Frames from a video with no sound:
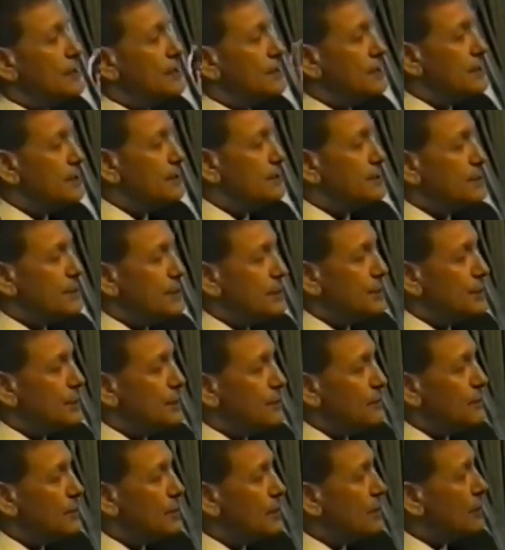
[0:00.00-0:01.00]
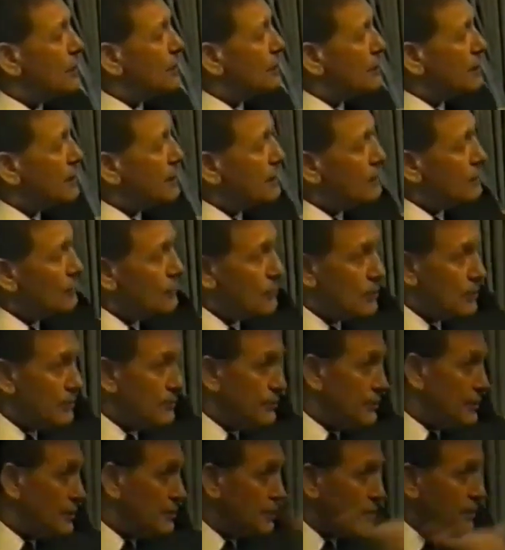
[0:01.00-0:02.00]
a system that I'll get all
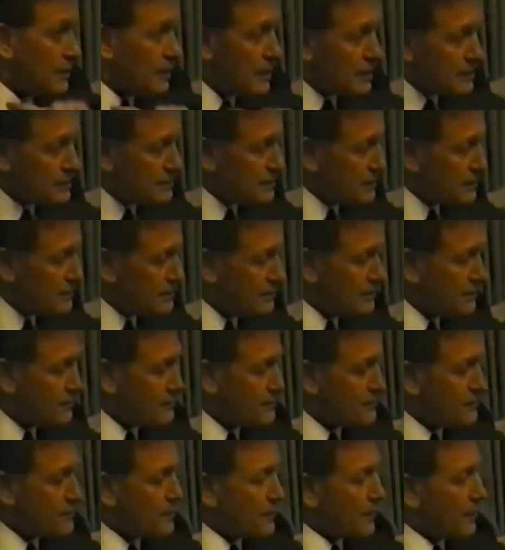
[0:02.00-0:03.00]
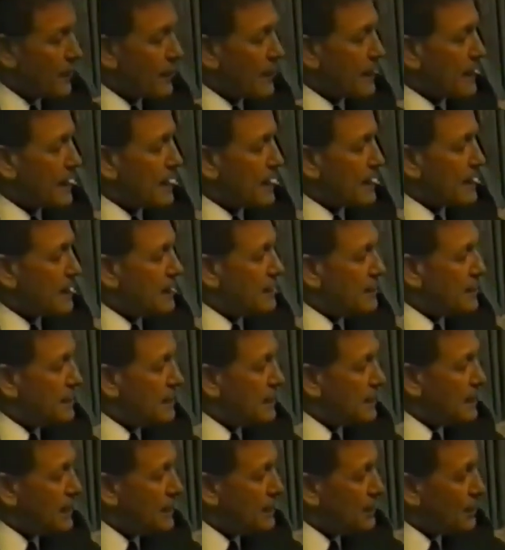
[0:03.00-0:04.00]
of you guys on,
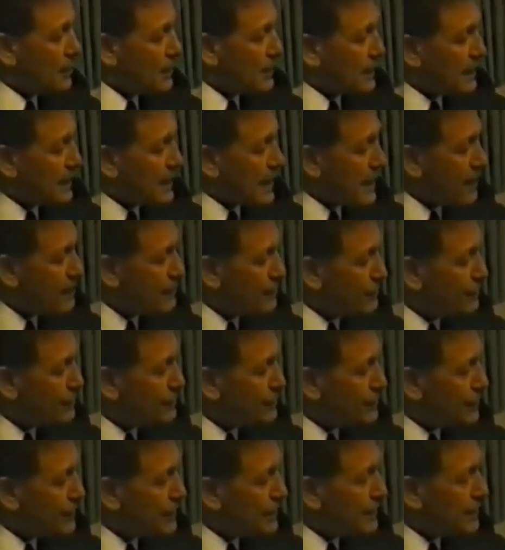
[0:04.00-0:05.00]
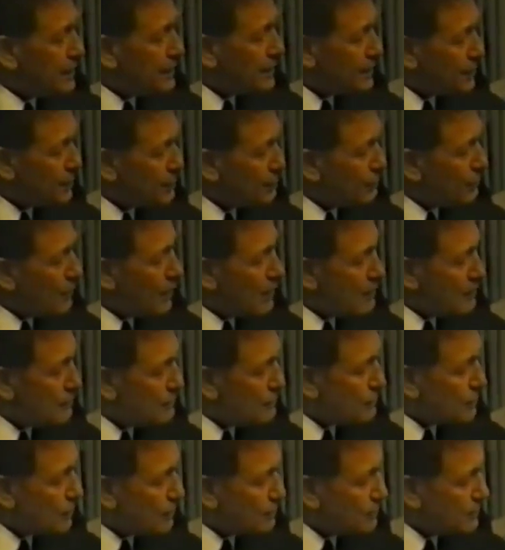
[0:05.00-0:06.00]
and I can guarantee you
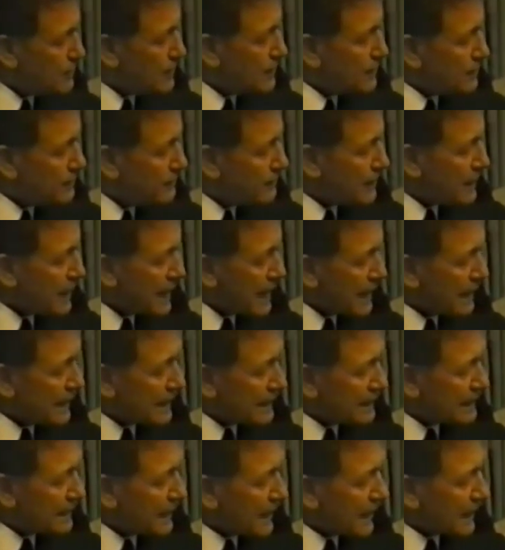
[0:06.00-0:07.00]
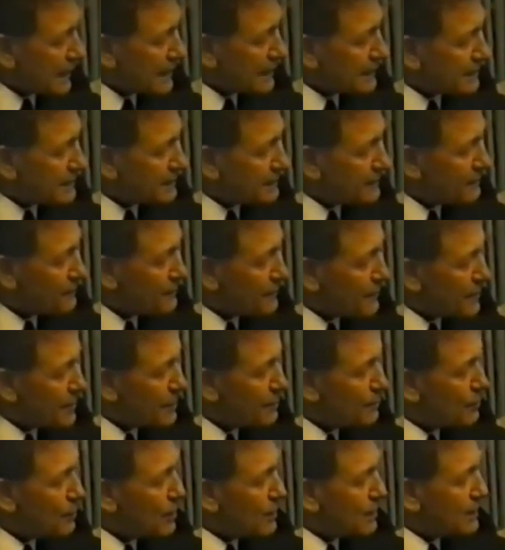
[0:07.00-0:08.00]
won't drop dead of a heart attack.
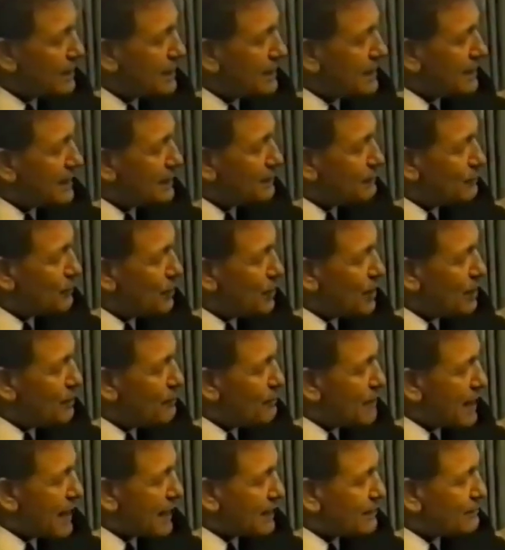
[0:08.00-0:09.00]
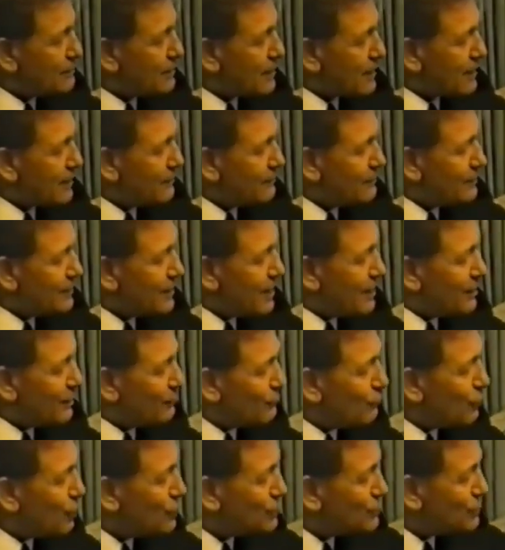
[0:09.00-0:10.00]
You might get hit by a Mack truck if you
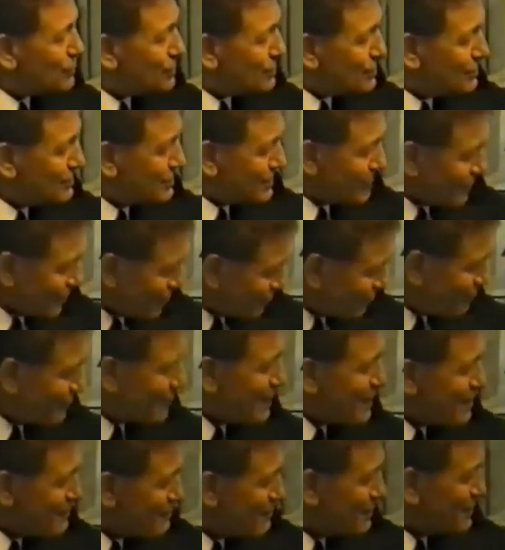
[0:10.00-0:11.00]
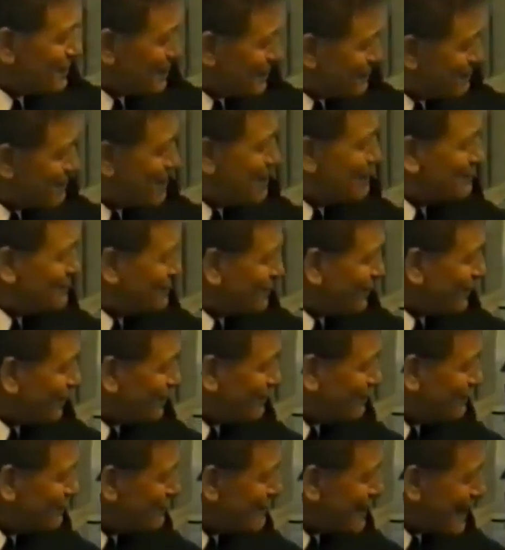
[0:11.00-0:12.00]
don't watch yourself, but you won't
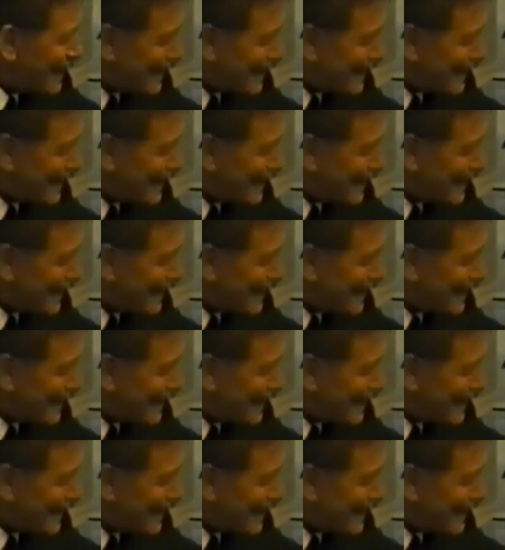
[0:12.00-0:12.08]
die from